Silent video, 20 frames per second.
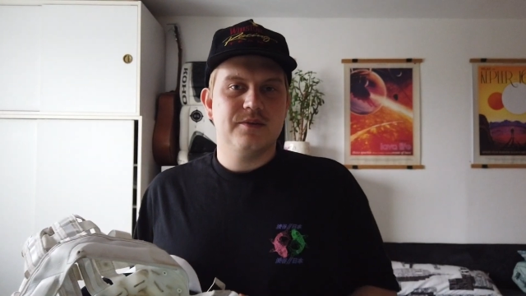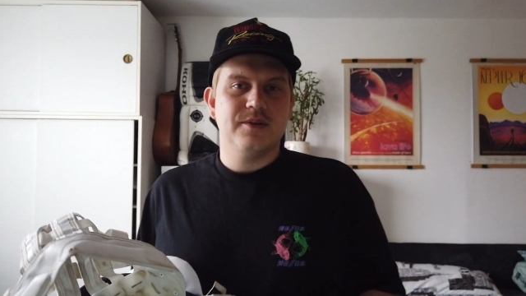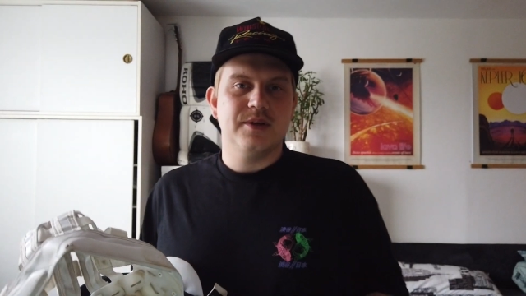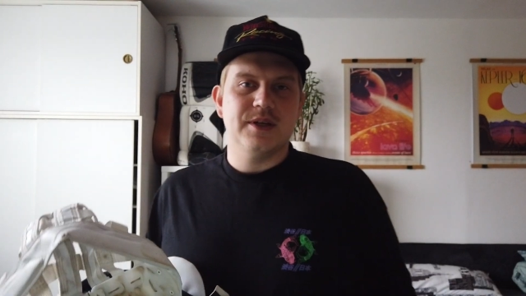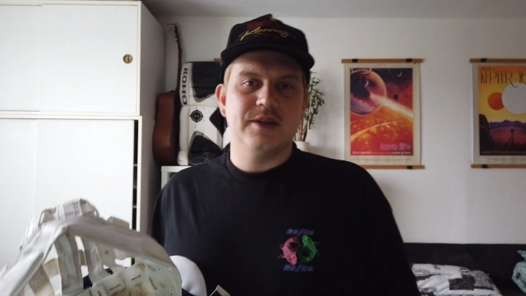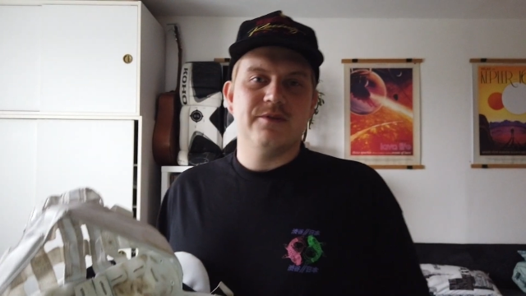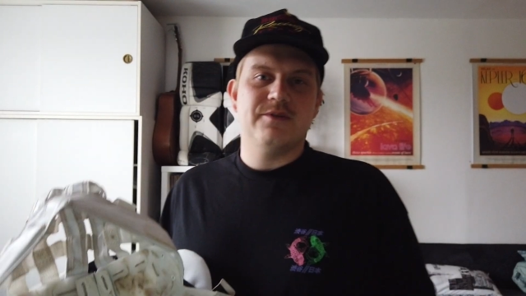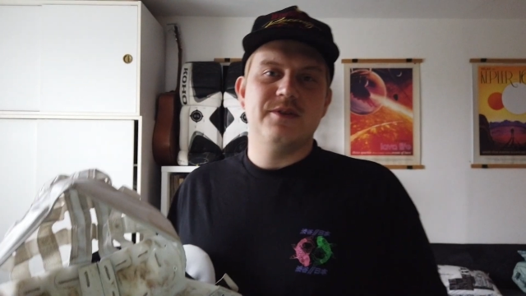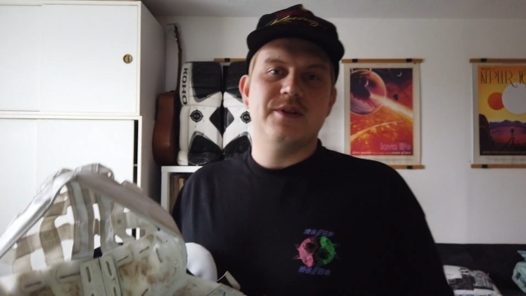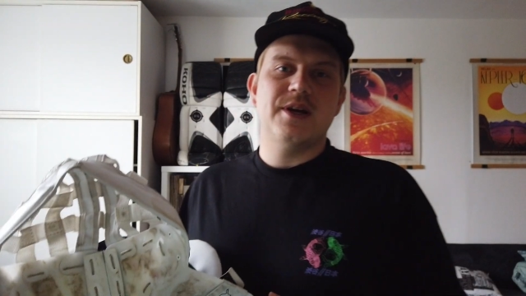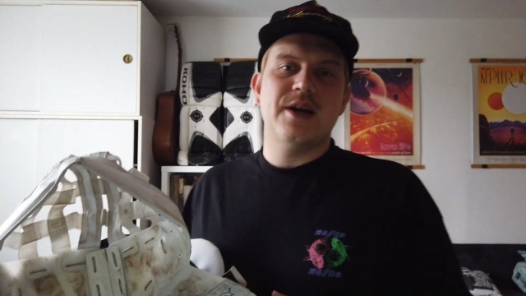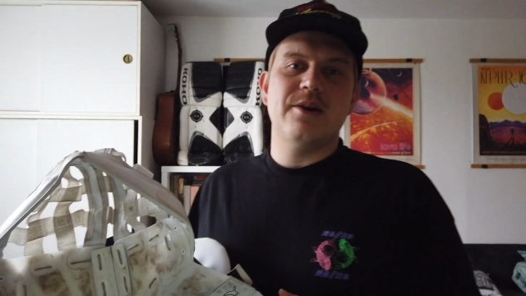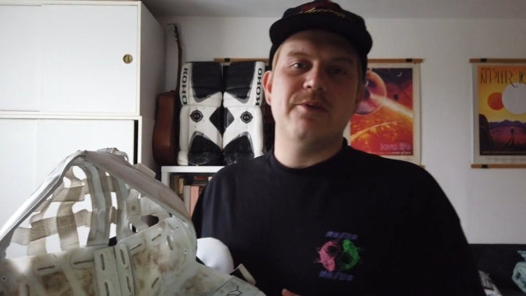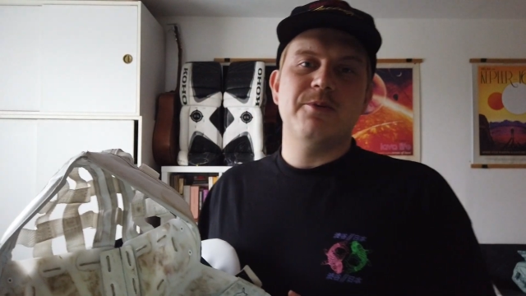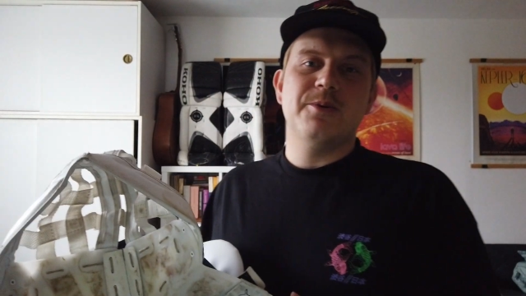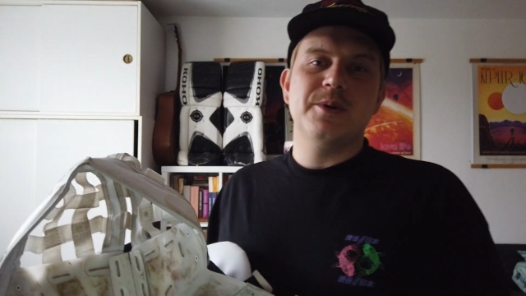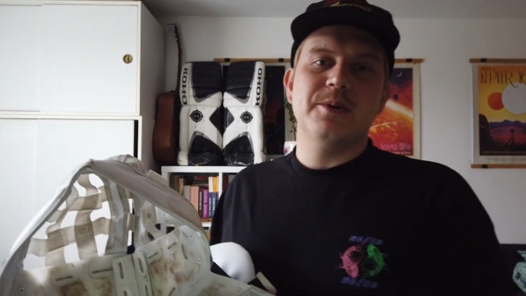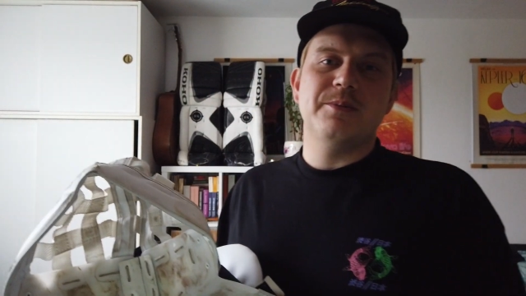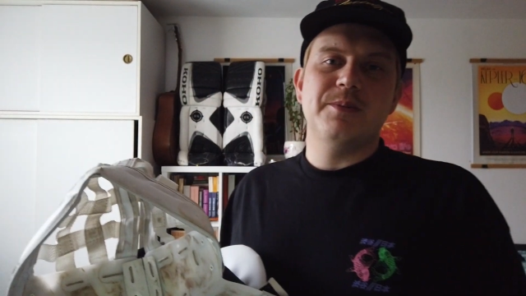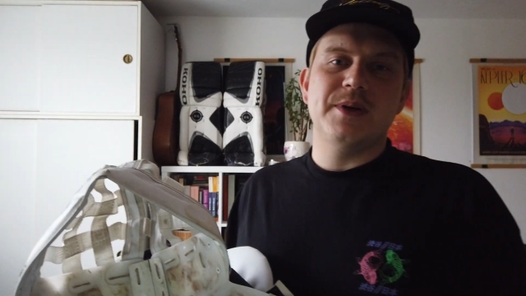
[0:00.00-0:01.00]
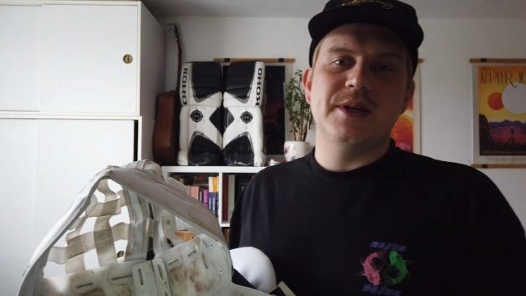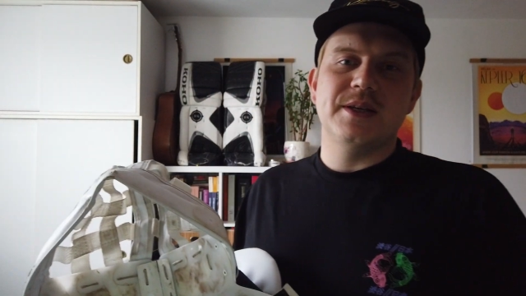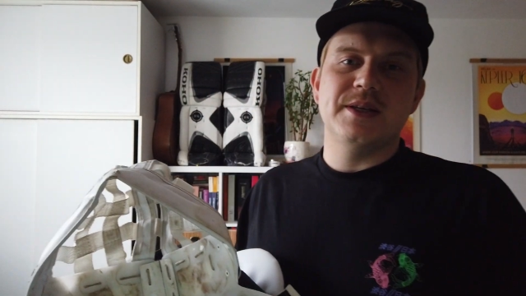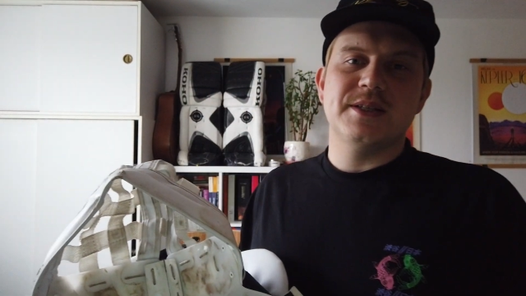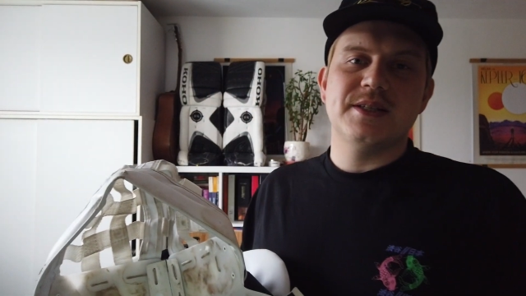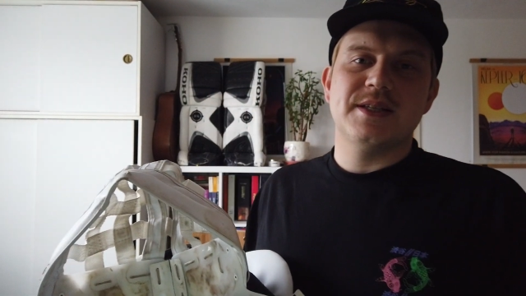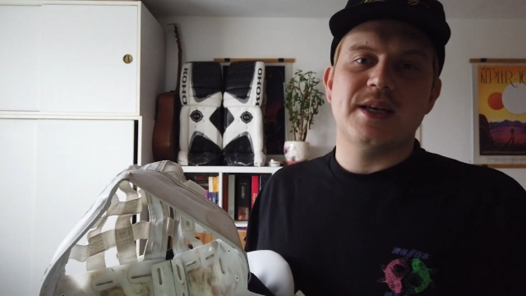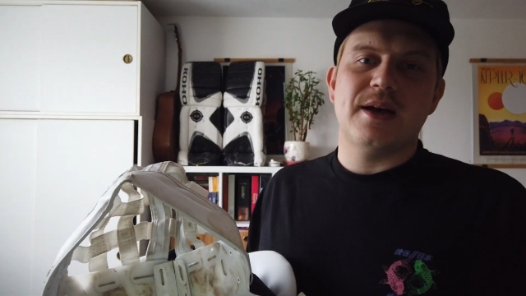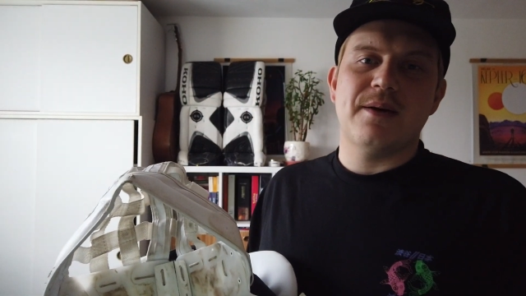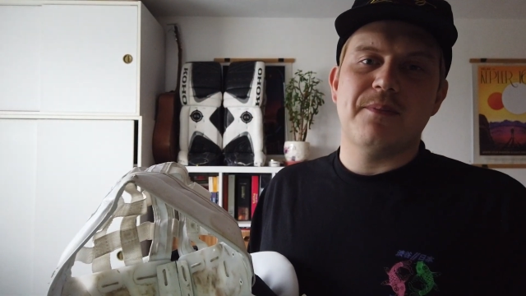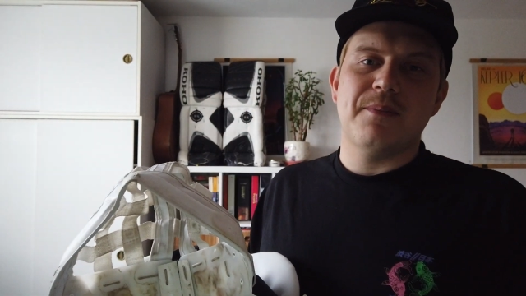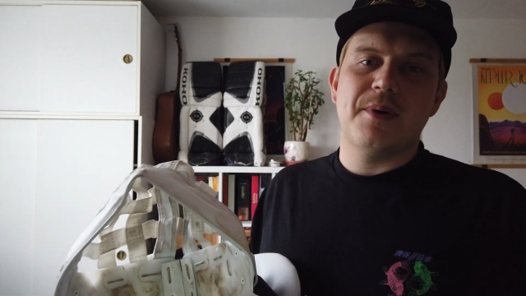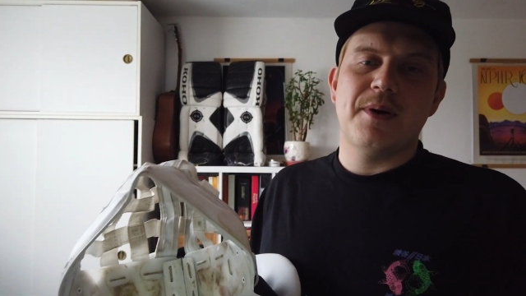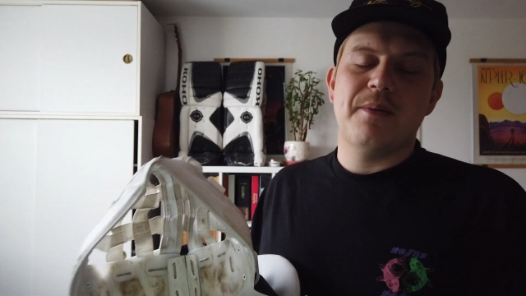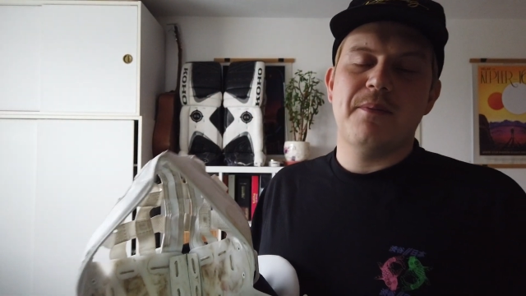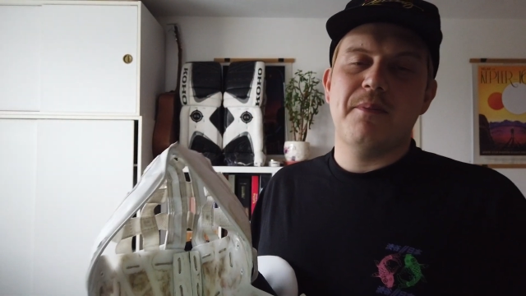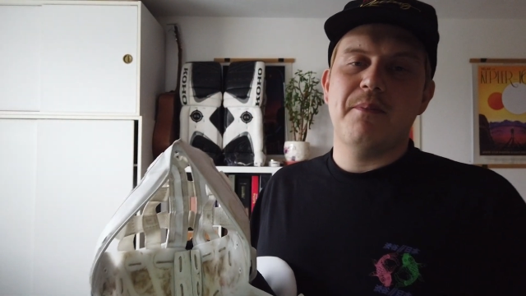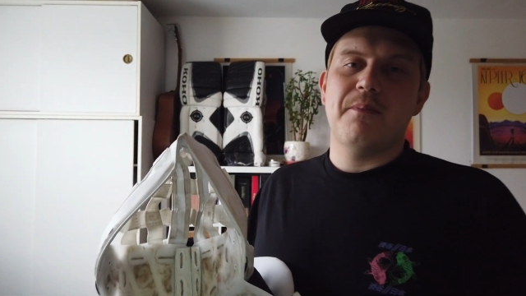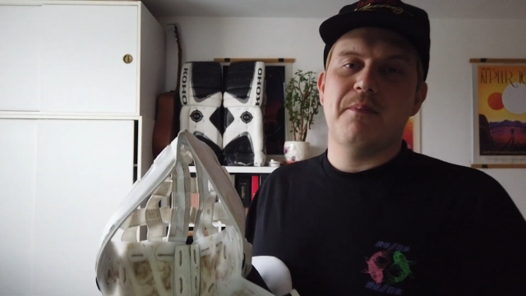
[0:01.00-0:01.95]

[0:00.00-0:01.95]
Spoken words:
if there will be some